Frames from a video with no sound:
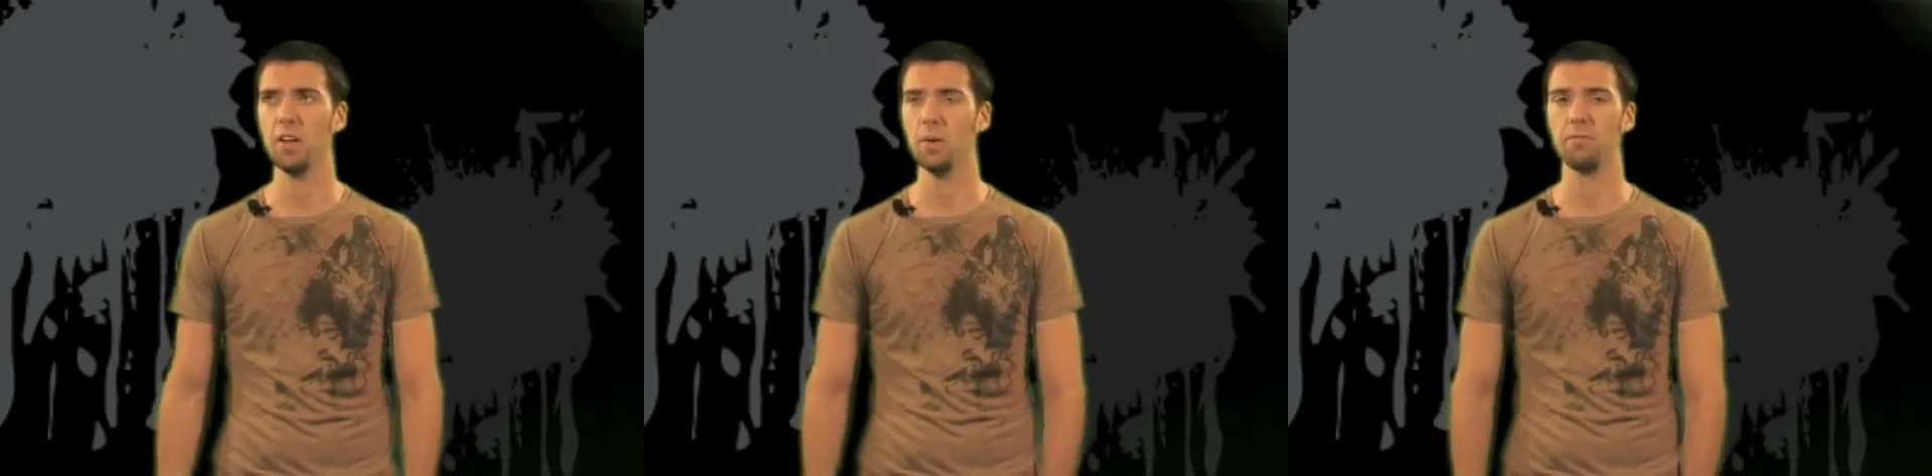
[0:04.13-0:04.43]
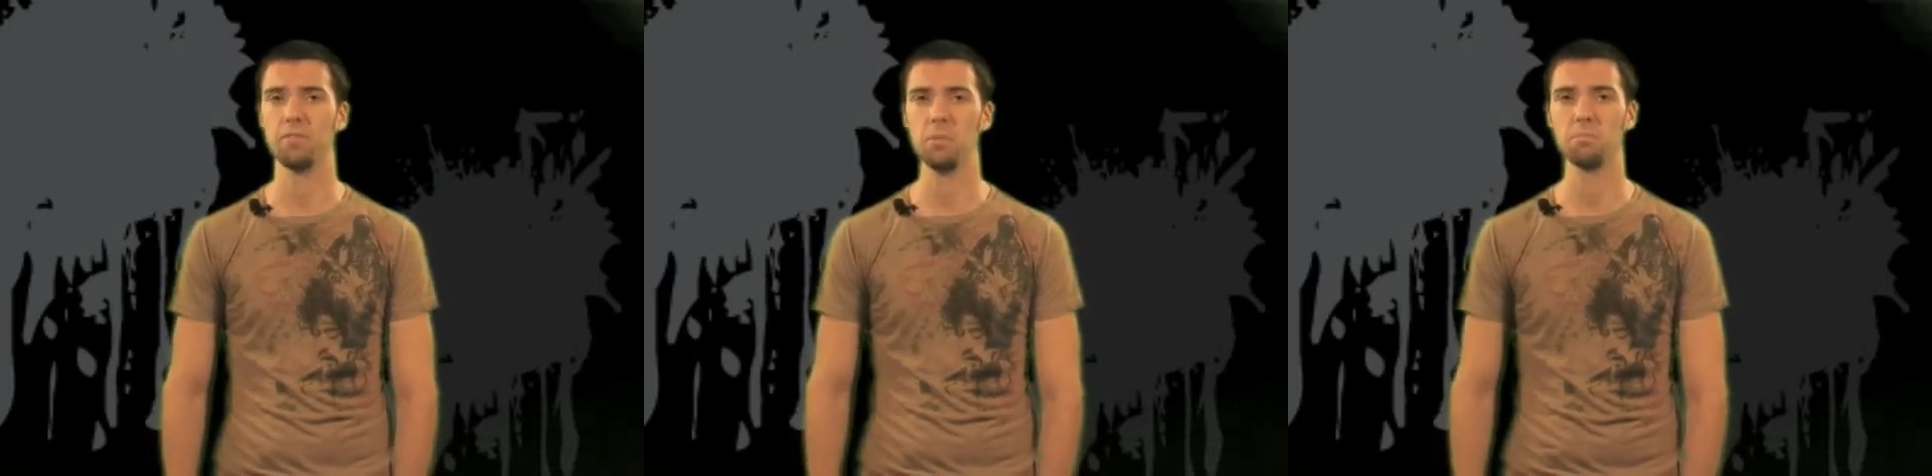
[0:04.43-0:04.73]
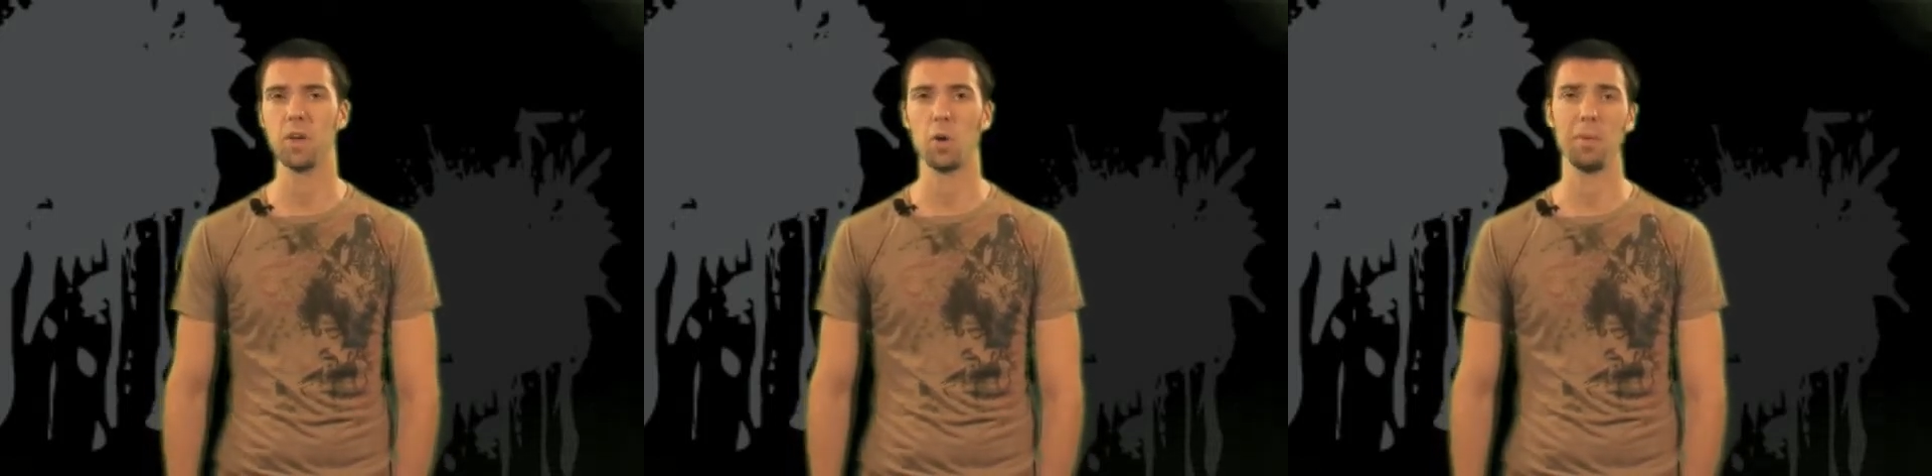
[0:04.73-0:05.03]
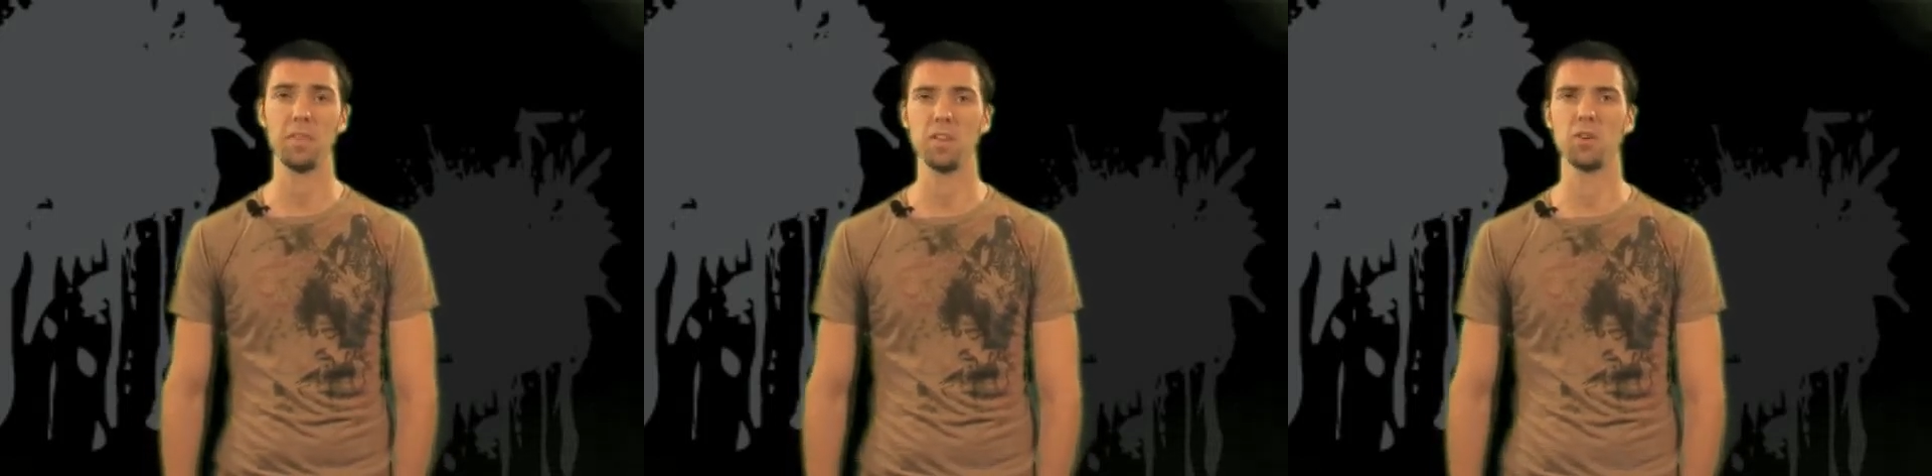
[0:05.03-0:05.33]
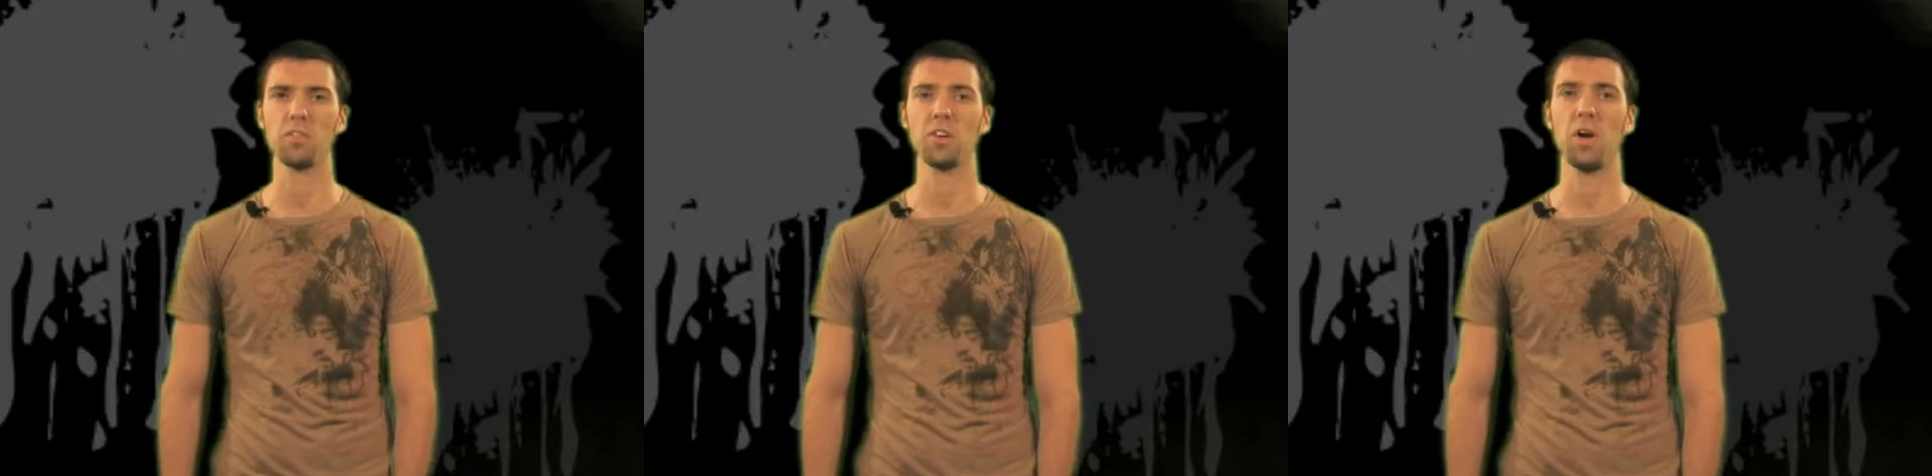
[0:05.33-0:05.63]
you know, if you care about the
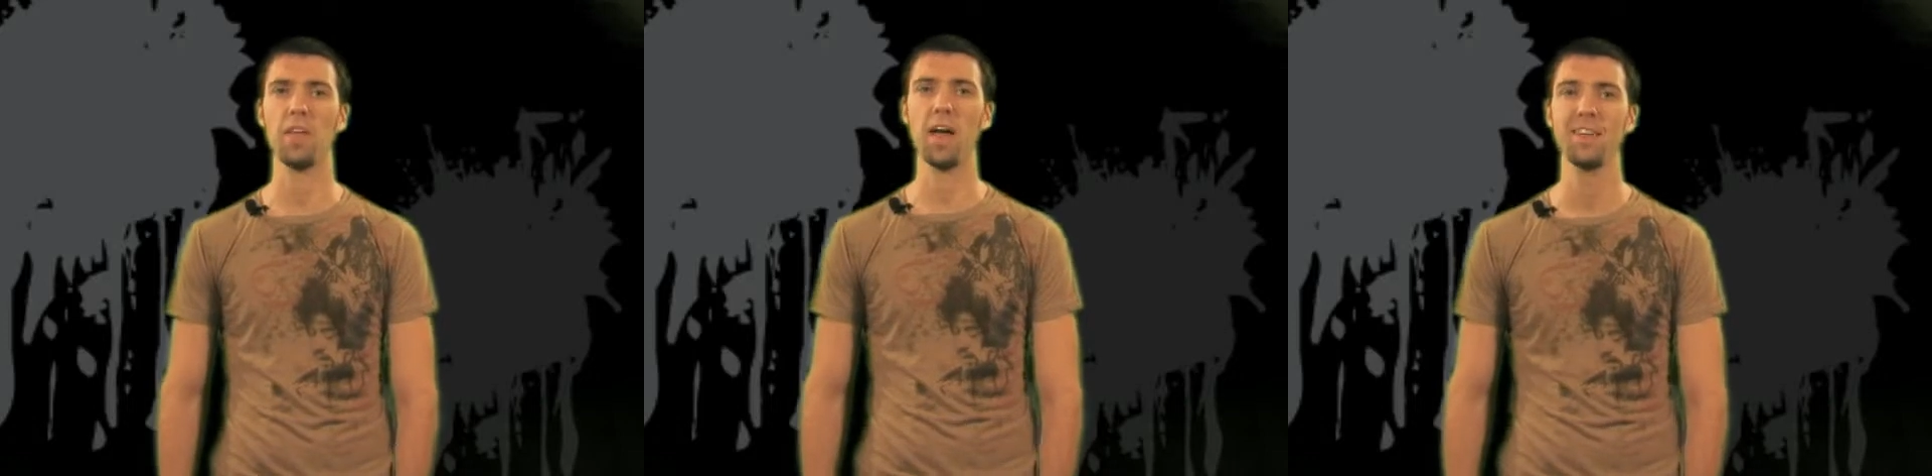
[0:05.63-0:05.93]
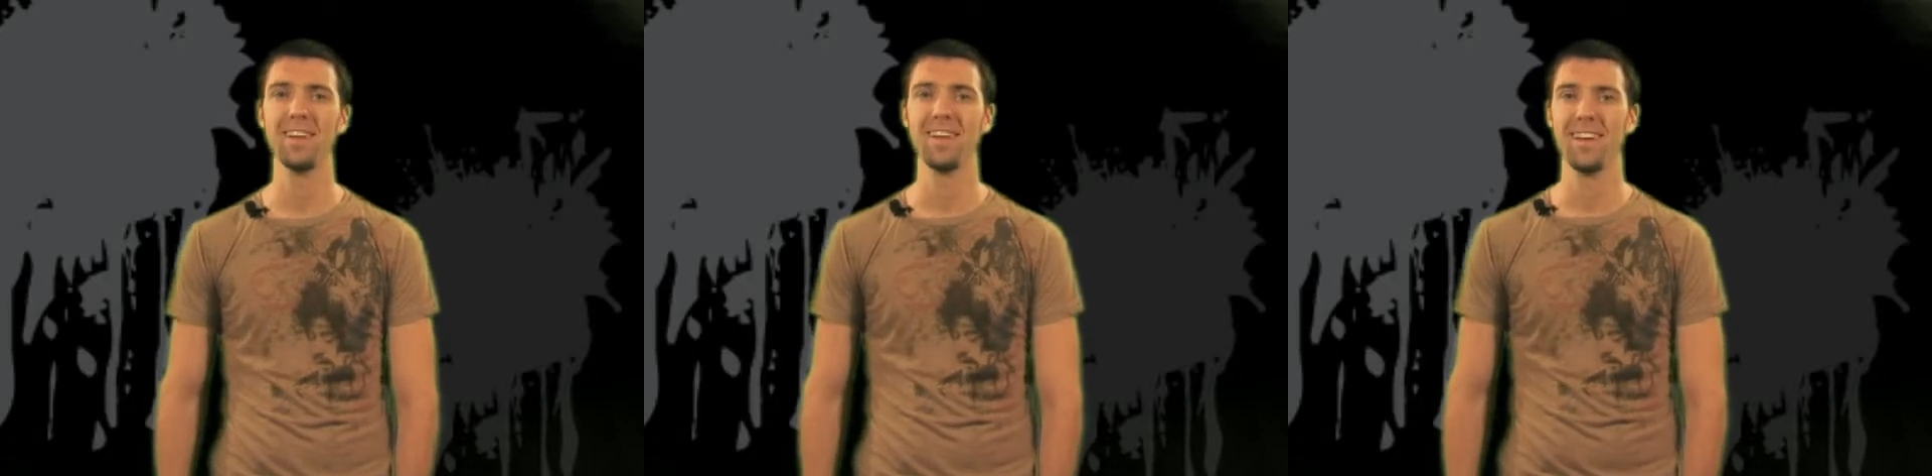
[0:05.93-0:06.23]
Earth and all that.